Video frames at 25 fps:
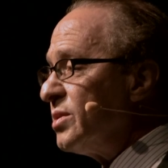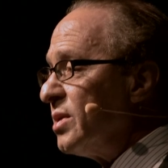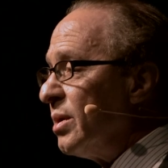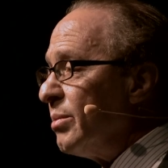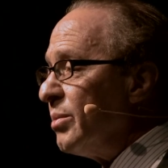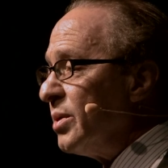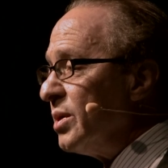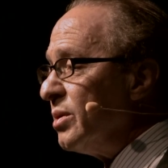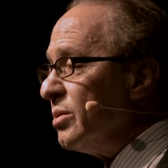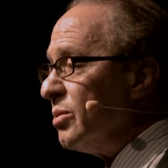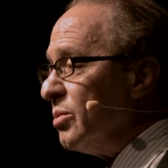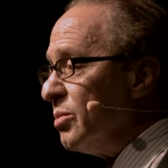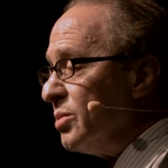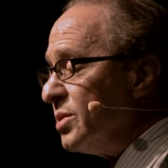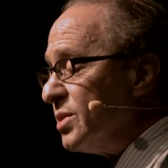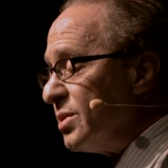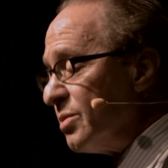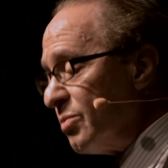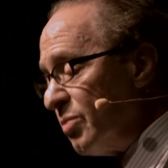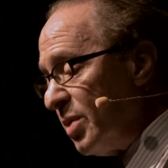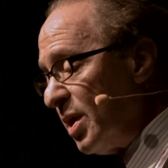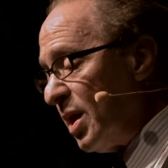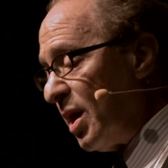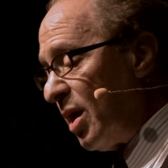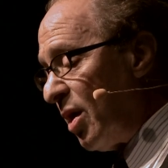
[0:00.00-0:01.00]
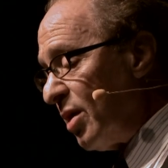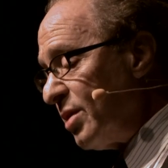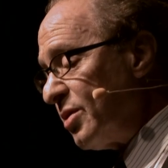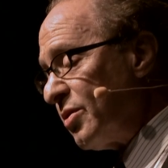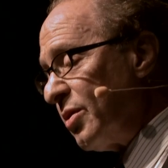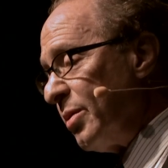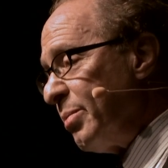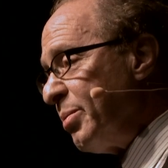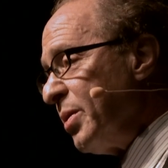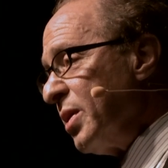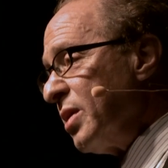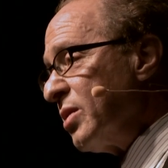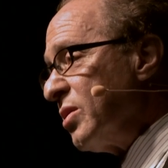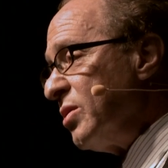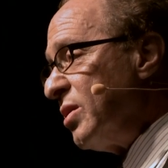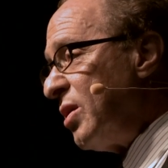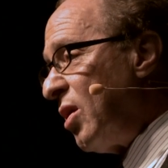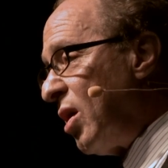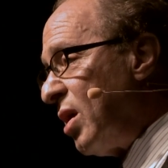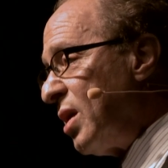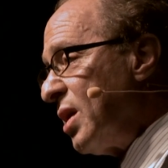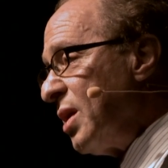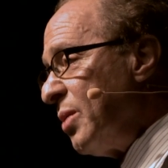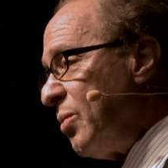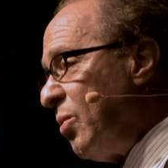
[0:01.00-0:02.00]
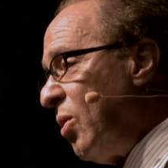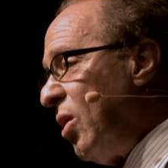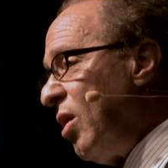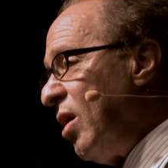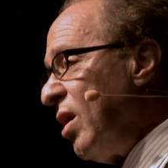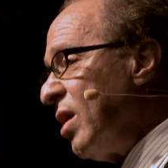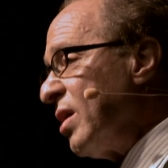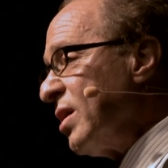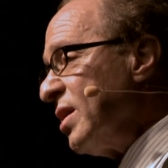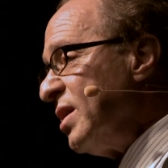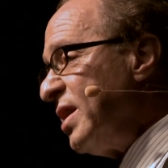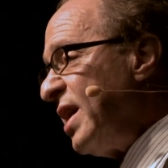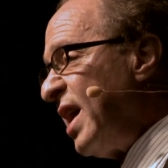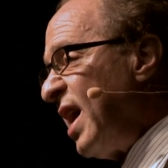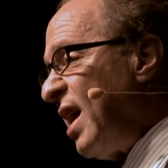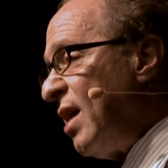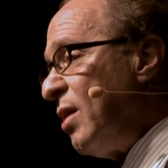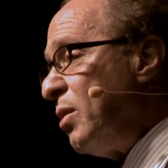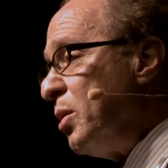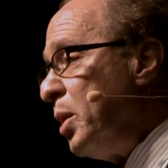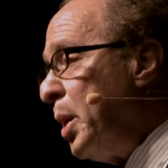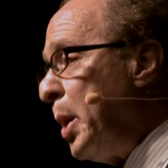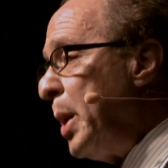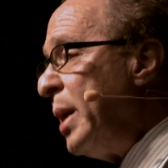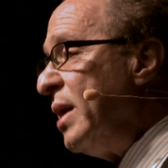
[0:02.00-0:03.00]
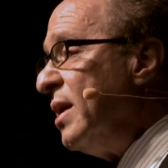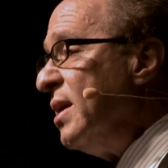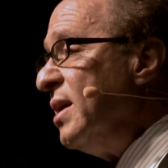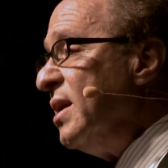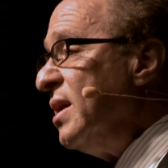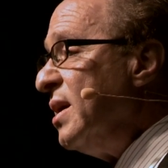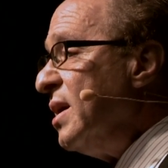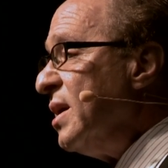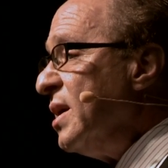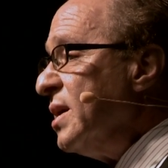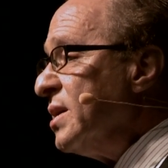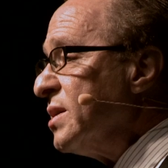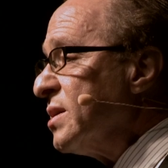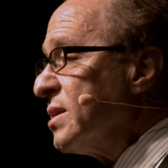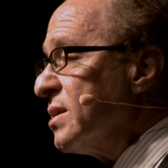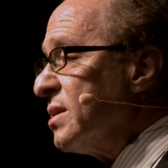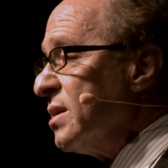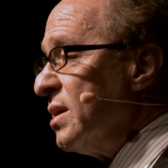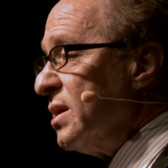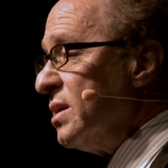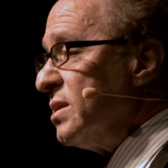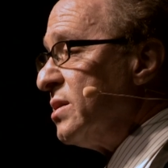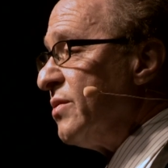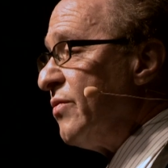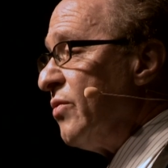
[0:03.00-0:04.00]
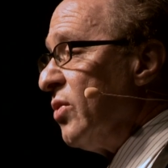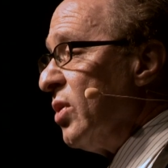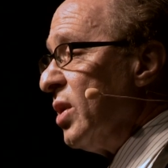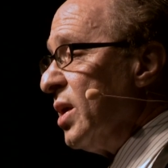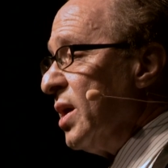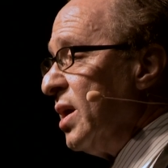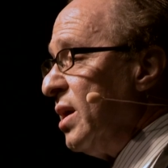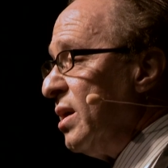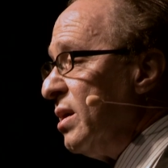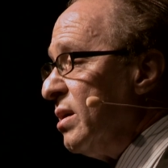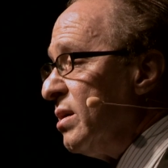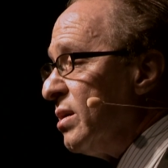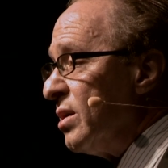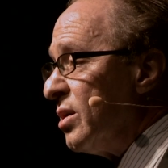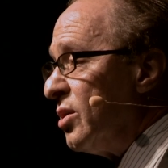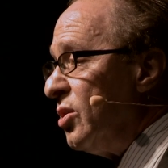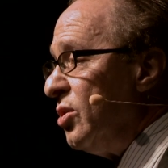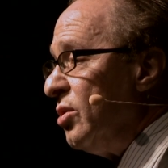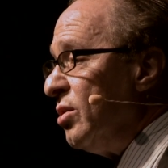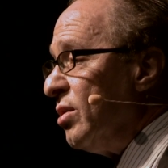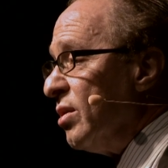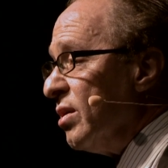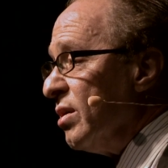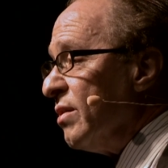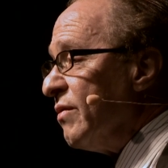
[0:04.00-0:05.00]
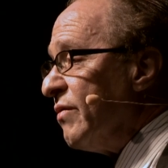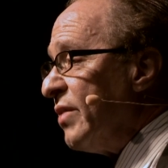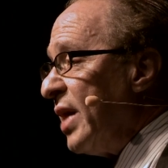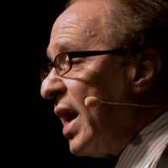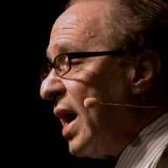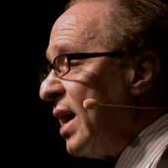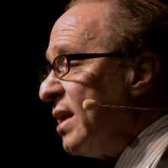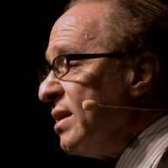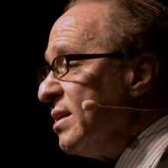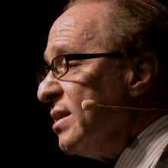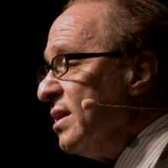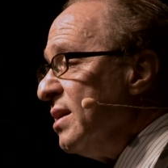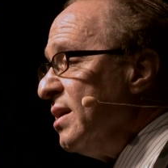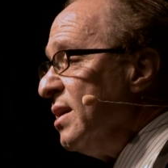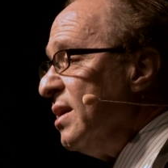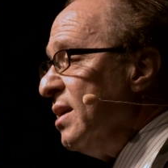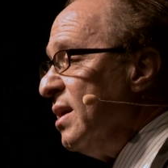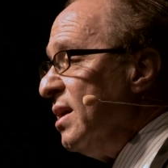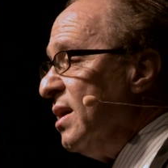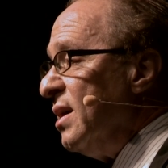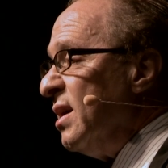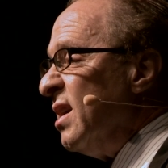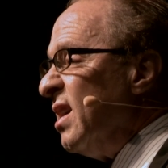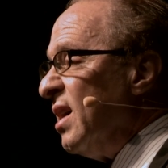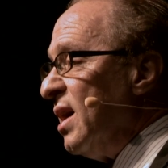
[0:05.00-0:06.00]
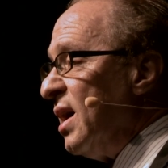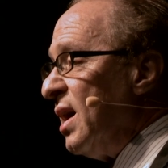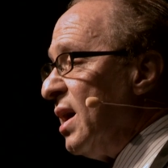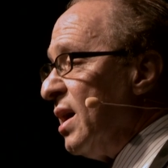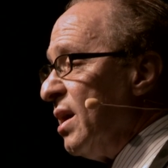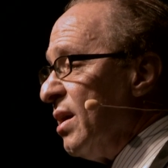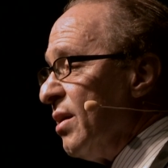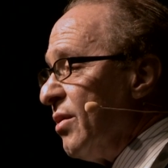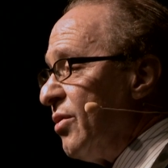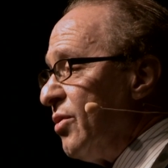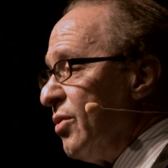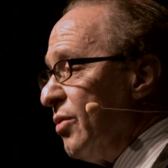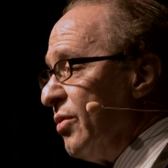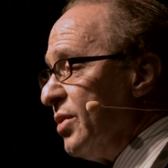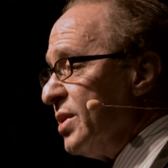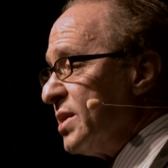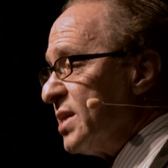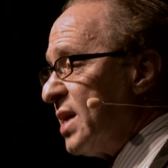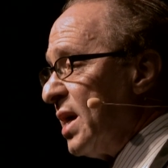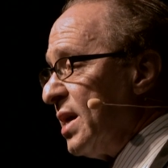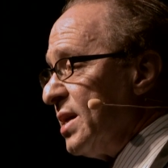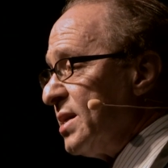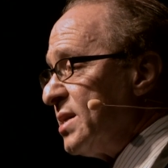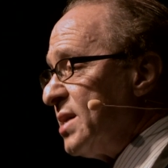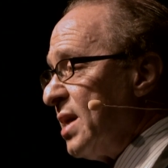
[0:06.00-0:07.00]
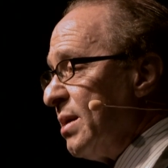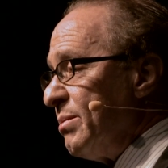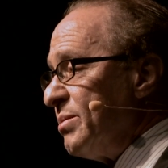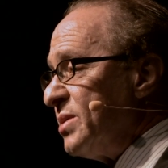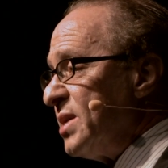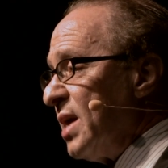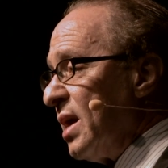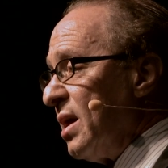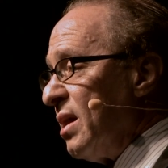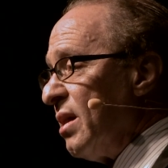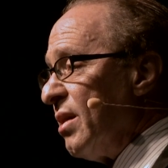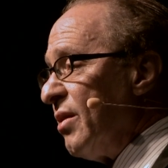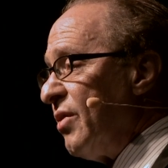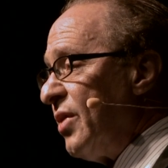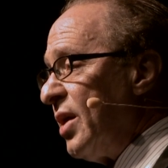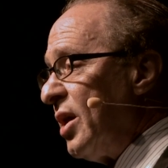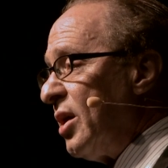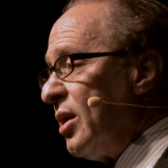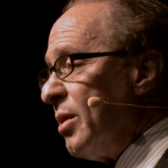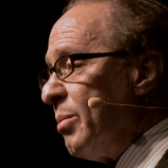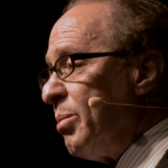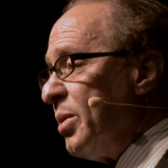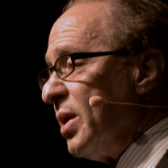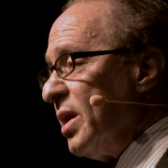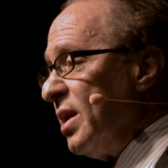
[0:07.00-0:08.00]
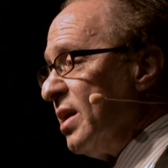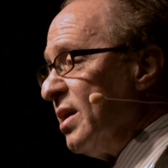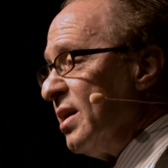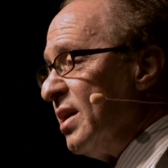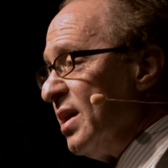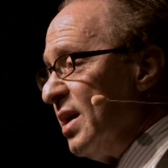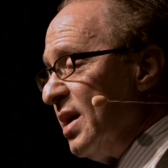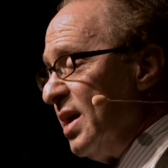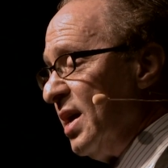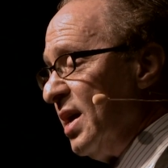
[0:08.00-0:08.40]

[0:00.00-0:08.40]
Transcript: someone who was a real heart cripple, could hardly walk, and now is fully cured of that through this kind of stem cell therapy.